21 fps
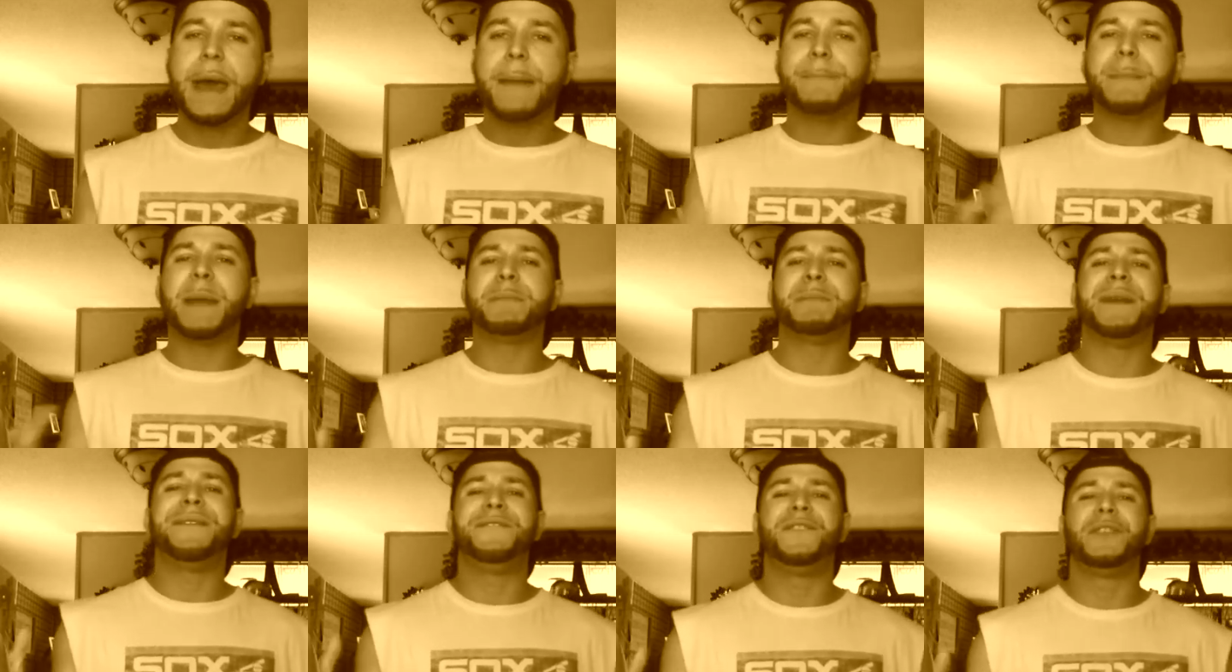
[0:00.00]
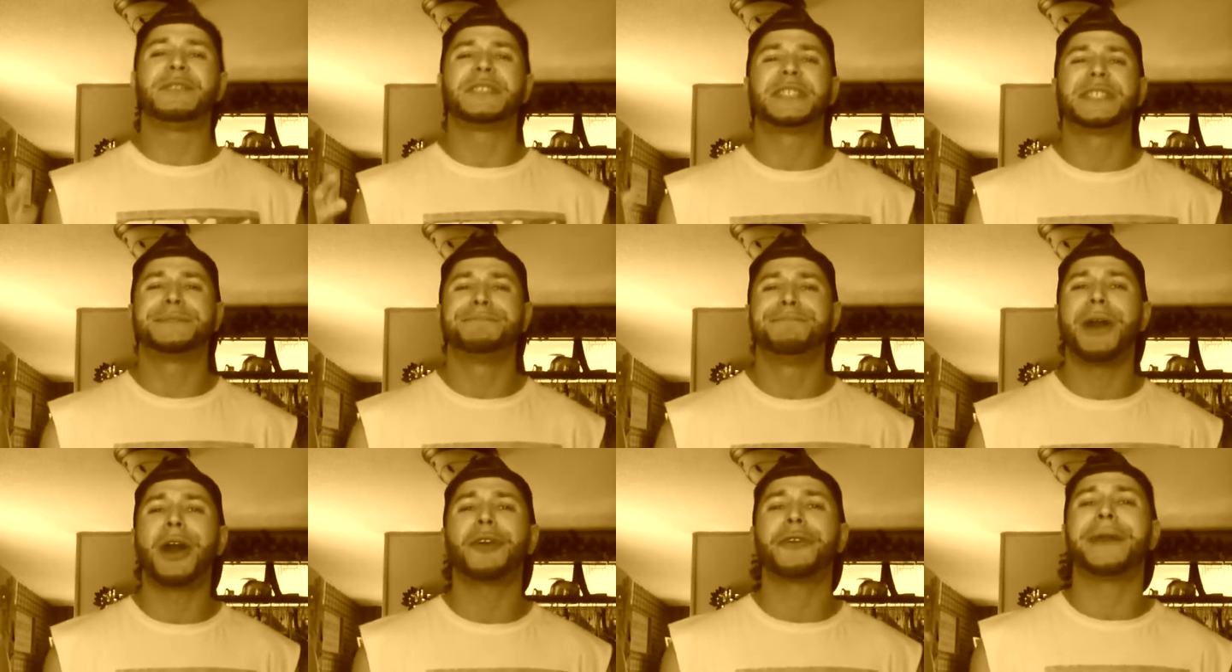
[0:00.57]
Make me feel
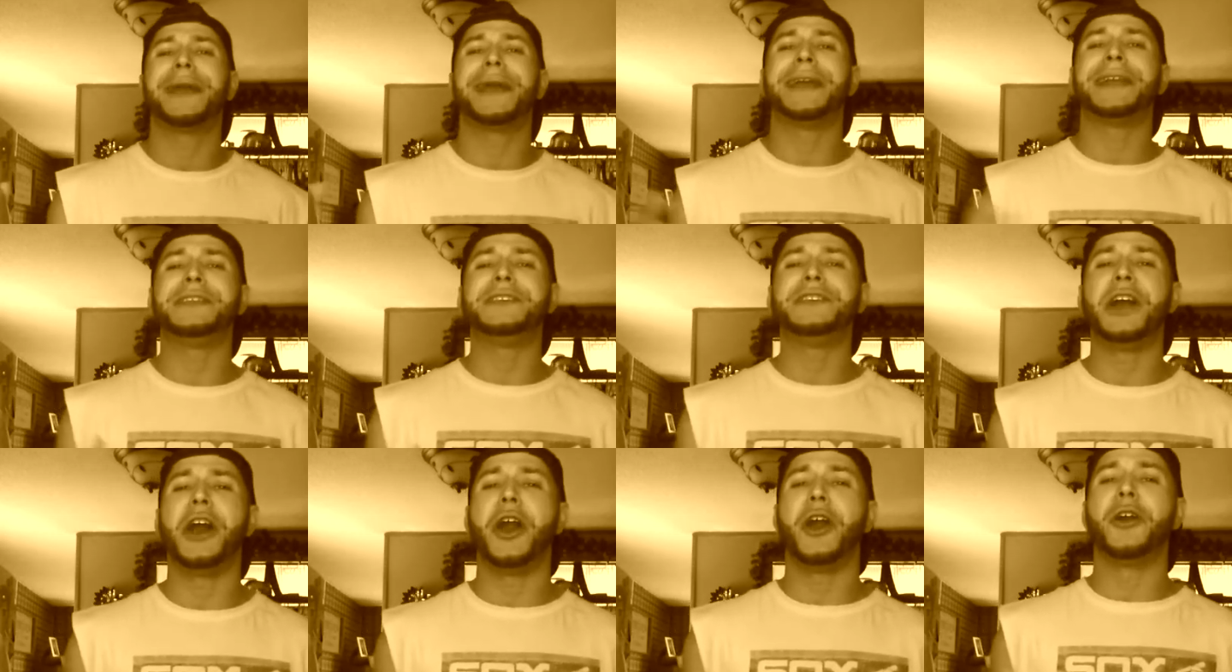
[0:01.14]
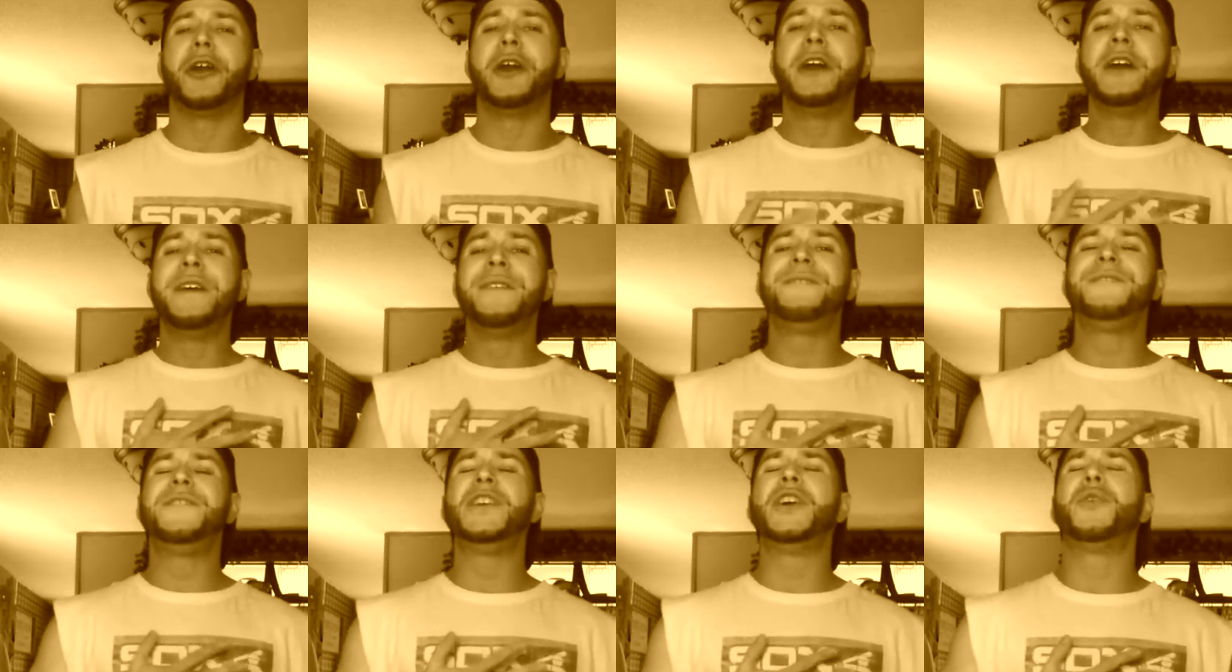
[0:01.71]
smart and young,
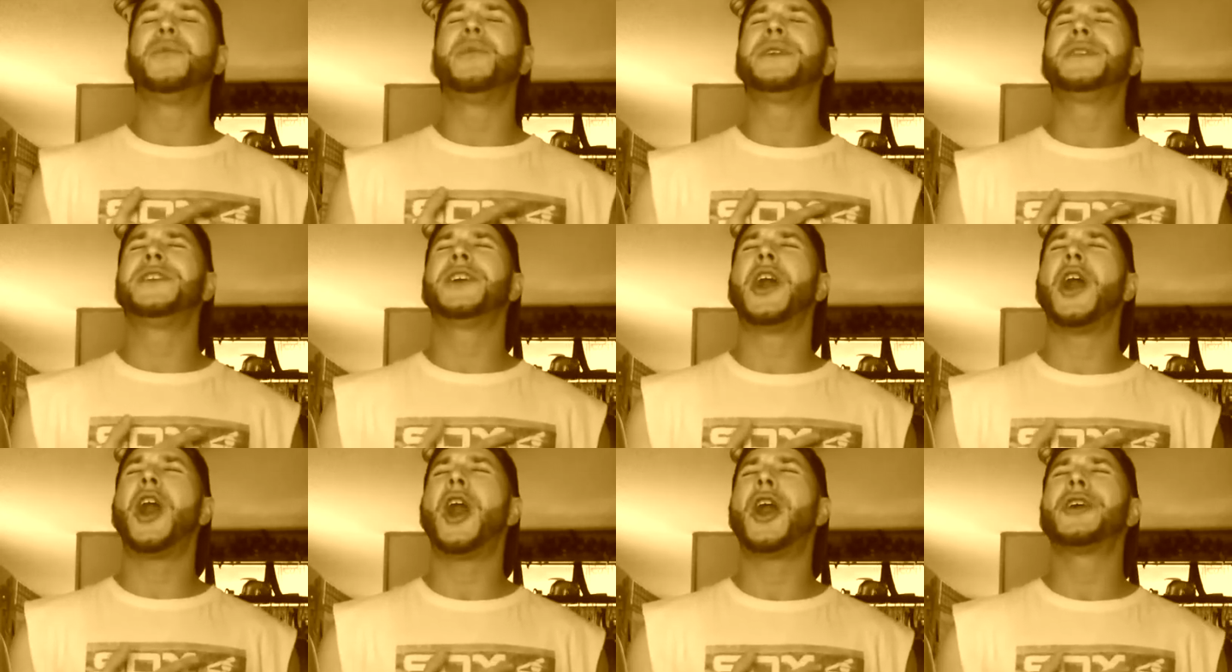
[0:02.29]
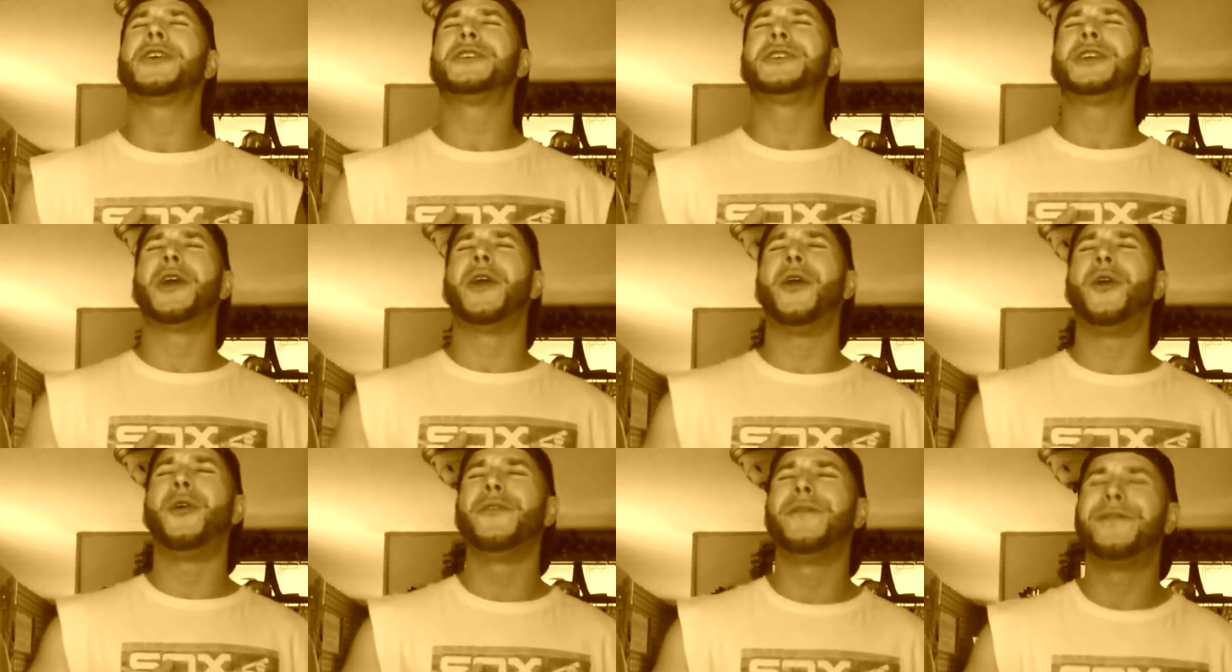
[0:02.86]
feel with your heart, you
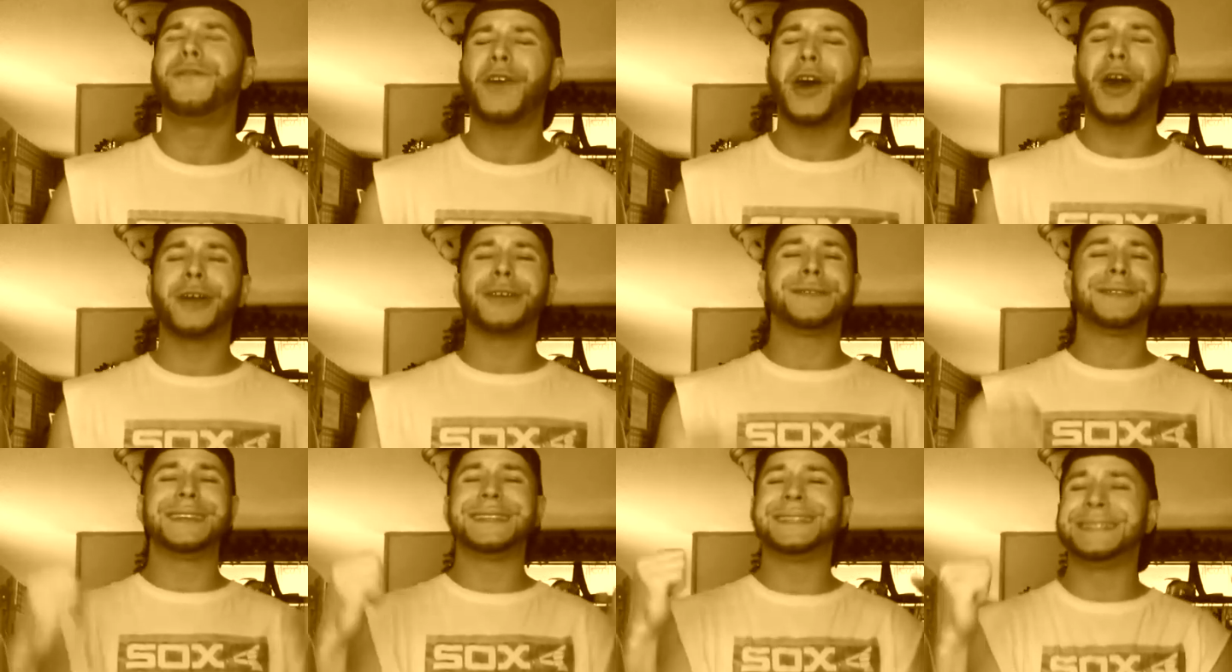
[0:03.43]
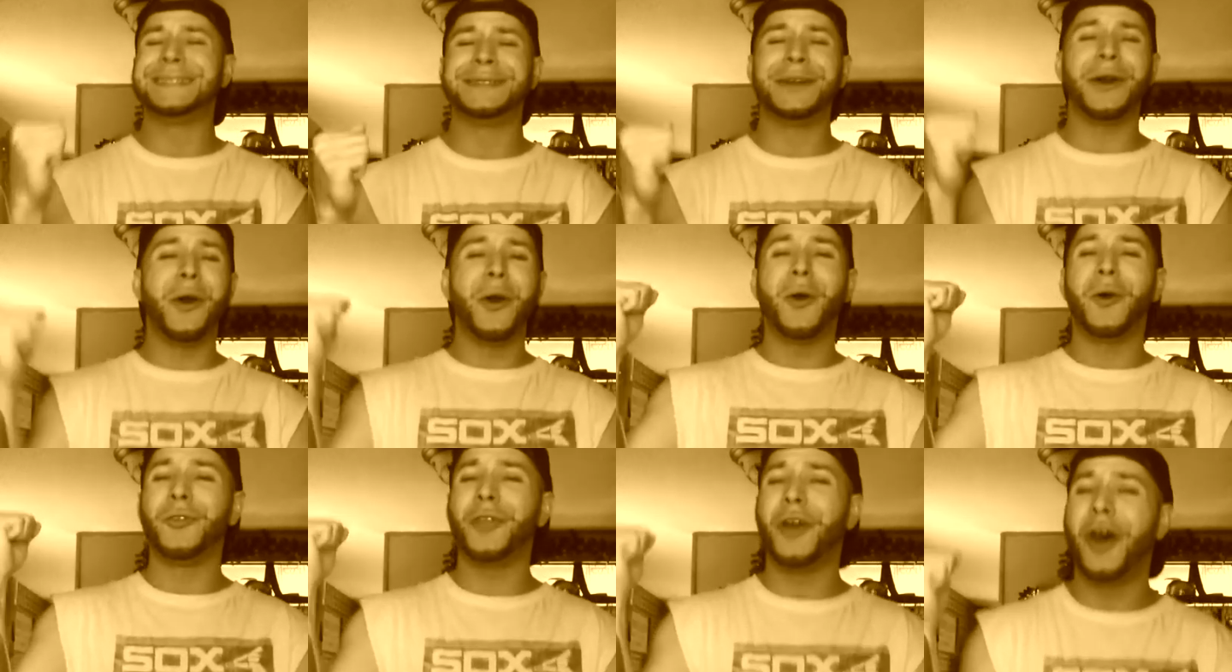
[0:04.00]
old fart. This is the
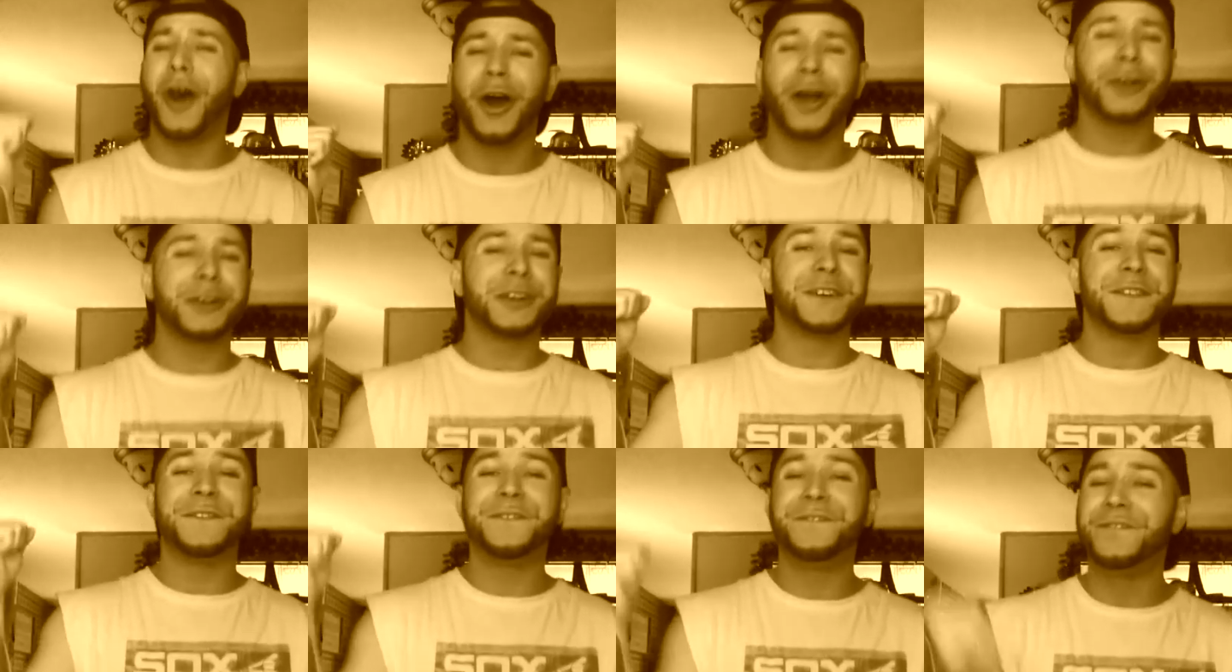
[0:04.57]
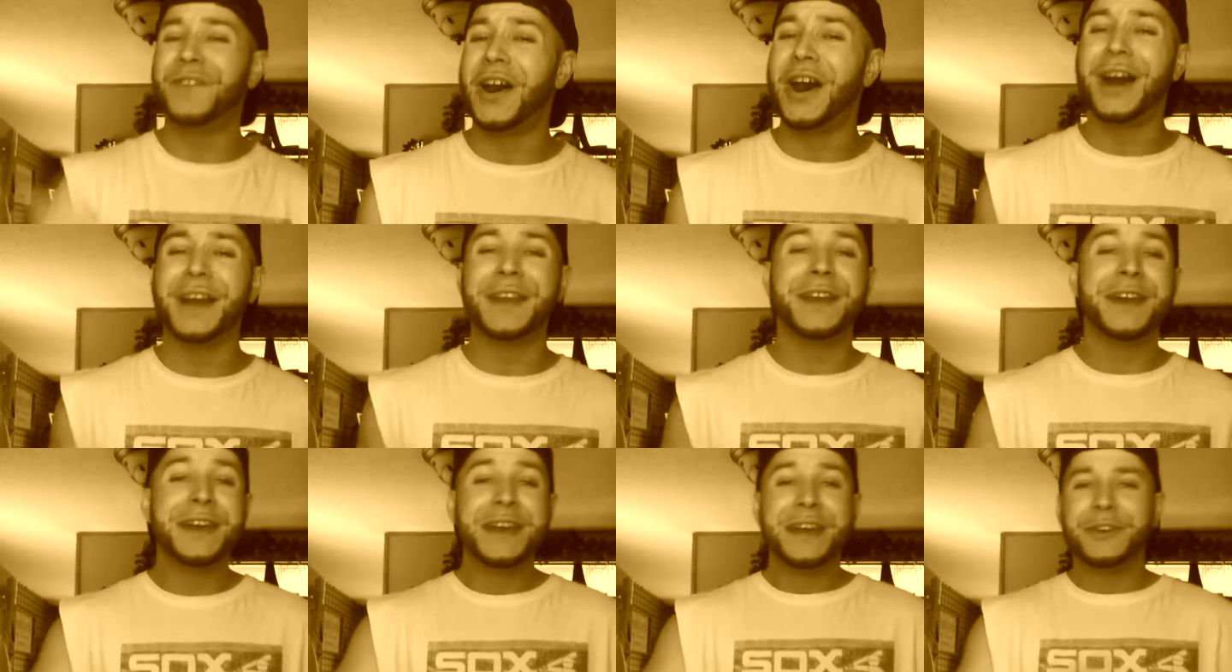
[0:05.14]
old art of
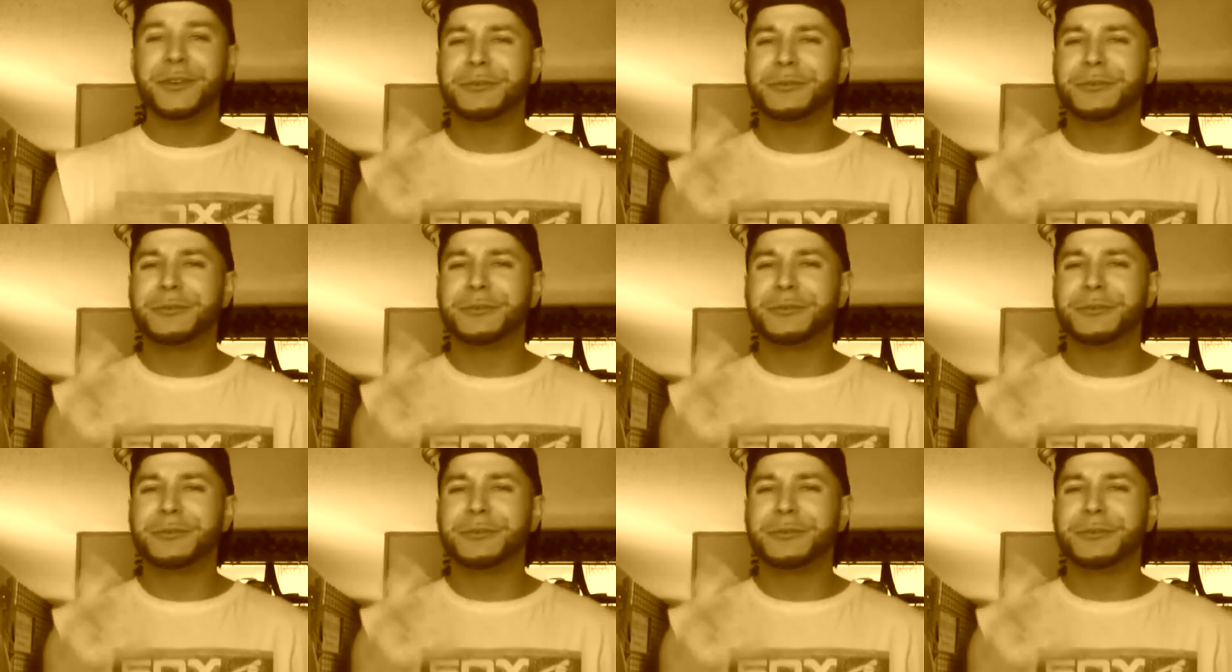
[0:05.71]
fun.